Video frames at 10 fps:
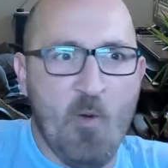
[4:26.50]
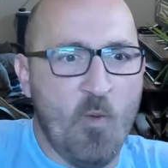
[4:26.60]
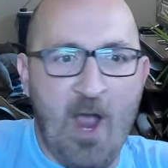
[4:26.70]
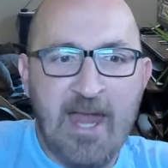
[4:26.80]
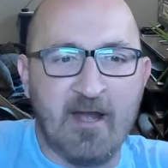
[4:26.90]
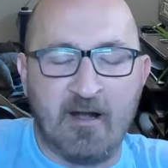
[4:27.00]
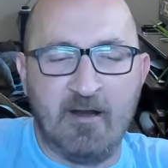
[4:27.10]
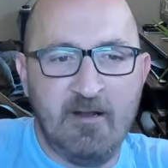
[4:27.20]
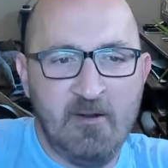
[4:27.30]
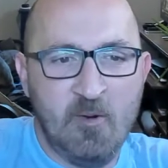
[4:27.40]
Where?
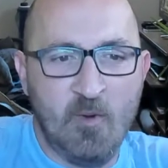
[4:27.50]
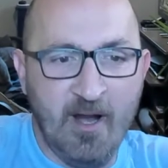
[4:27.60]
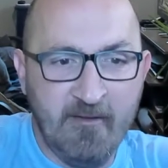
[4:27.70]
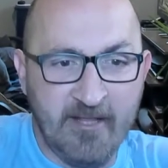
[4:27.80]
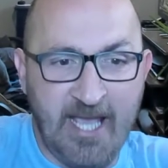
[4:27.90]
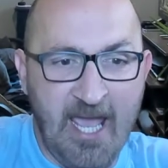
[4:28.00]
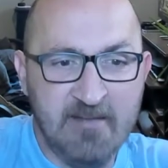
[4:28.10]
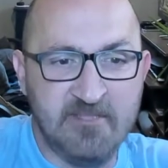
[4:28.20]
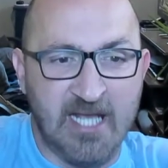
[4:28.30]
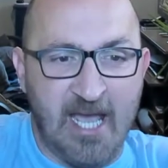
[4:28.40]
Where are the
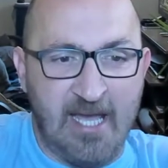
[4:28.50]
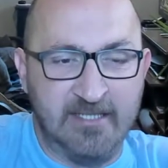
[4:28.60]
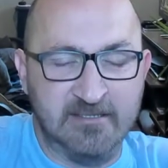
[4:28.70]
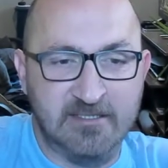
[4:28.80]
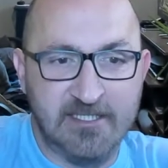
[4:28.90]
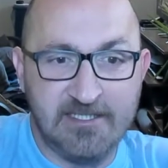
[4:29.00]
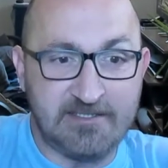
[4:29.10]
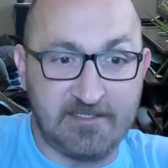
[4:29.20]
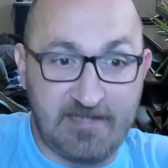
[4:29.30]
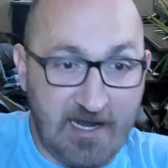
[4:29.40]
games at? And it's
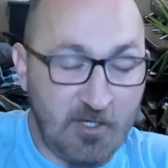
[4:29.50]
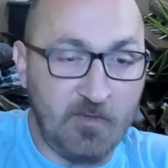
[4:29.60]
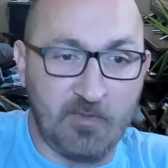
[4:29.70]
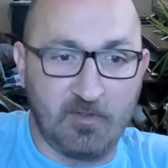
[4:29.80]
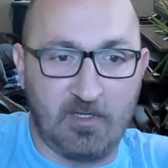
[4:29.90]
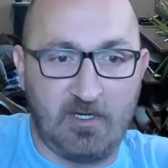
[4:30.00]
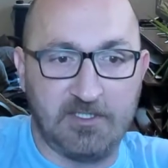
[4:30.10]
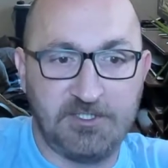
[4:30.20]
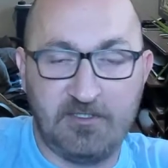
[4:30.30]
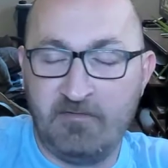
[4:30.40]
a terrible
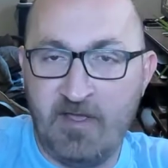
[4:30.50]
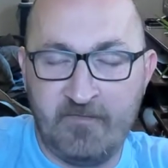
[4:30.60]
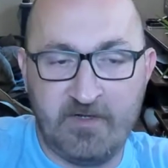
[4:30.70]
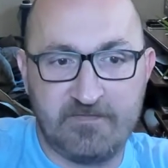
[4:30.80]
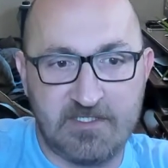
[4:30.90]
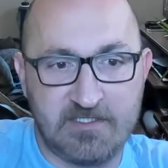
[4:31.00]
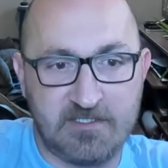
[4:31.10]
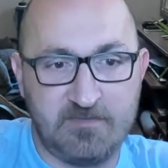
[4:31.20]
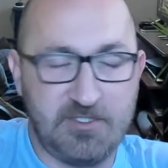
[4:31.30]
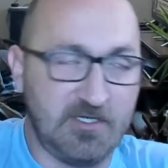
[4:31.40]
launch. You don't have enough
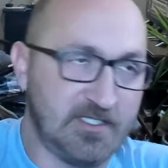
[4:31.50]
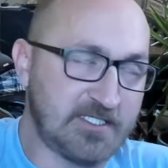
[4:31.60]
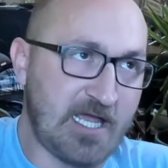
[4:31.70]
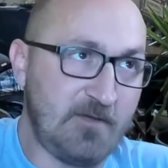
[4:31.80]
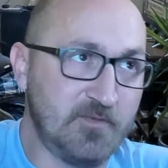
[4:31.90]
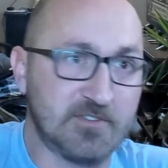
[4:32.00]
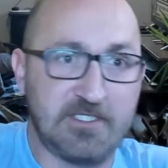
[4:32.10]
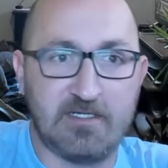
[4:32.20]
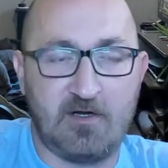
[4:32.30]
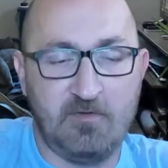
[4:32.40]
systems. You let scalpers
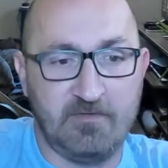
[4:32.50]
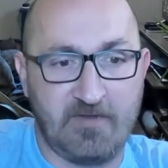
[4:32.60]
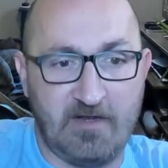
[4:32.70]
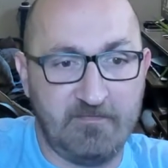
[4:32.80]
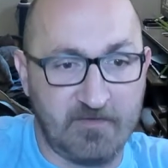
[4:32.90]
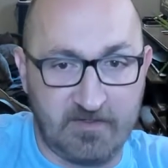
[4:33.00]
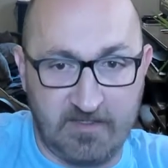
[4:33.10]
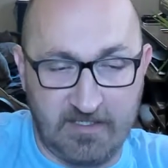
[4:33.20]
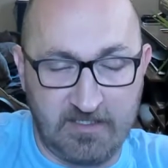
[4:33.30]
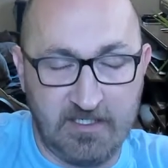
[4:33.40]
get a hold of
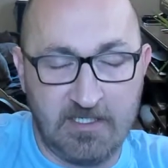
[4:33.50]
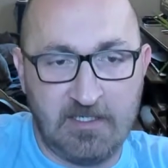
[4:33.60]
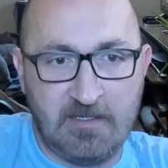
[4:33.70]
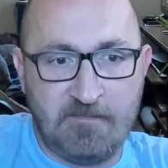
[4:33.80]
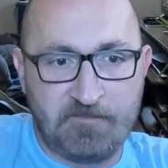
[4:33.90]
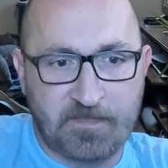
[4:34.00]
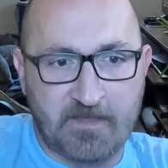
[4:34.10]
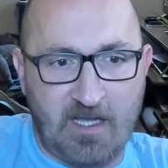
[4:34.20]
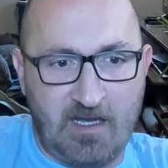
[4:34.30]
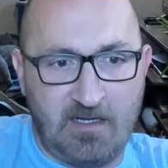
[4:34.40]
everything.
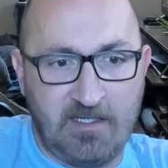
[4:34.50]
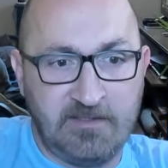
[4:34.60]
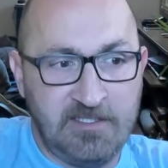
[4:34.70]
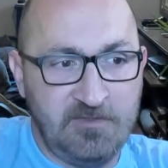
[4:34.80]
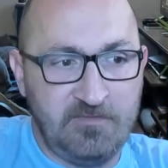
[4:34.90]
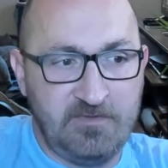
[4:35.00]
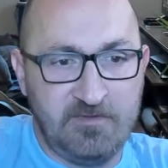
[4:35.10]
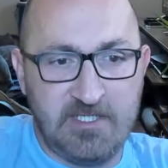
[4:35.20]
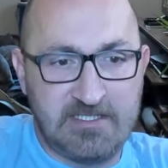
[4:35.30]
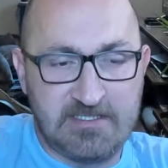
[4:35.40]
Uh, and then you, you
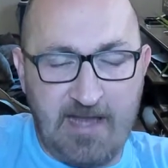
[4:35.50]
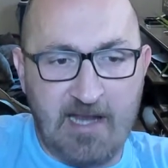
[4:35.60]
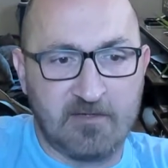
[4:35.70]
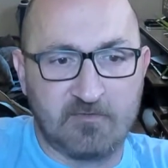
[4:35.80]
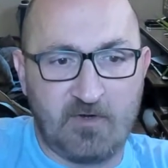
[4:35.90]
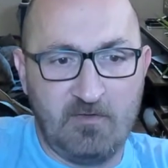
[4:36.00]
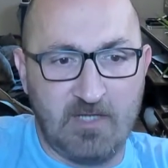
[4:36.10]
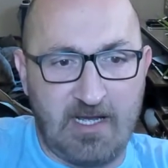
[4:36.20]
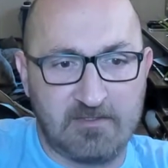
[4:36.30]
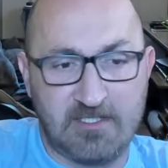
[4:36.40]
did staggered
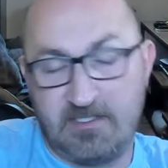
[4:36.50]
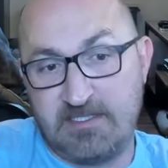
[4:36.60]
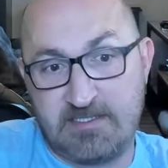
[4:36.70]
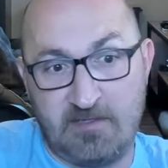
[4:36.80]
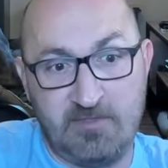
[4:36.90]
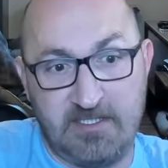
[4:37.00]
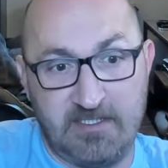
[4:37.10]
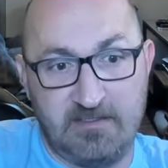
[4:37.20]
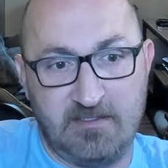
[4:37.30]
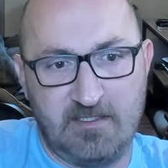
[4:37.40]
rollouts, at least Sony
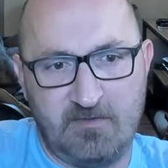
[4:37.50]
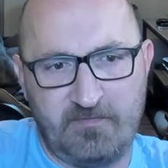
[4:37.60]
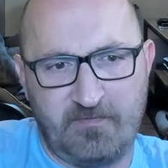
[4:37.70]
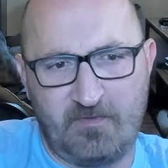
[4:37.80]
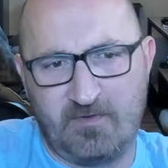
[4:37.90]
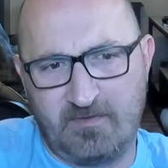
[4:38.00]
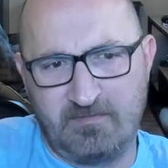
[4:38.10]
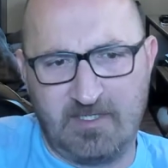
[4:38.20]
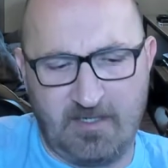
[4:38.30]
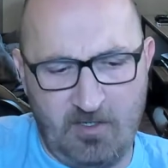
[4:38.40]
did, you know, for
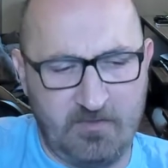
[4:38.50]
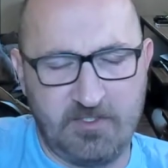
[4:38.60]
like, oh, the